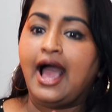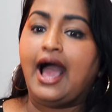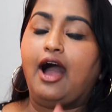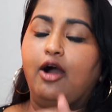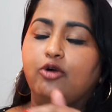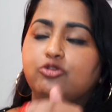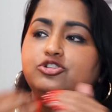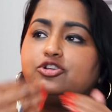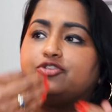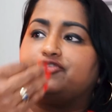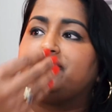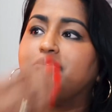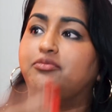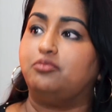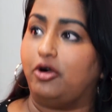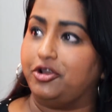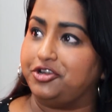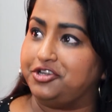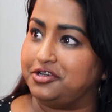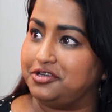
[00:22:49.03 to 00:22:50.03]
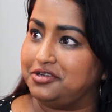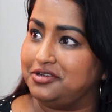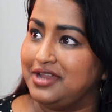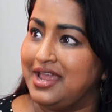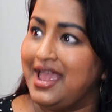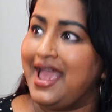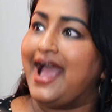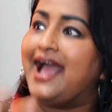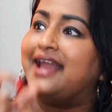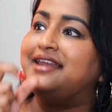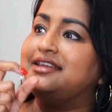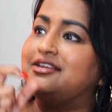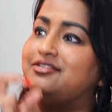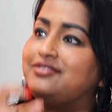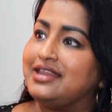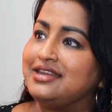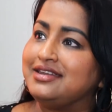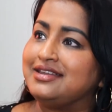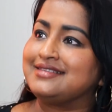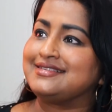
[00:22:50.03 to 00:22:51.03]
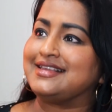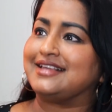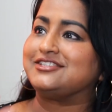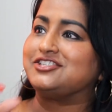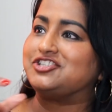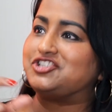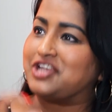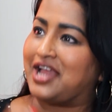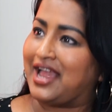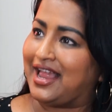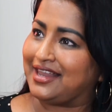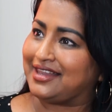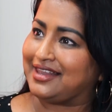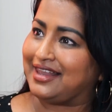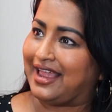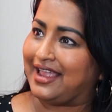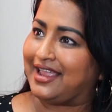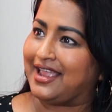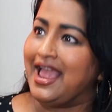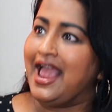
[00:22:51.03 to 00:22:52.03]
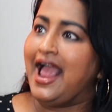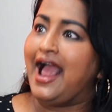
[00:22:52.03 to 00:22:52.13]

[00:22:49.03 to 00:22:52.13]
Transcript: out of the modern, and it renders us childlike.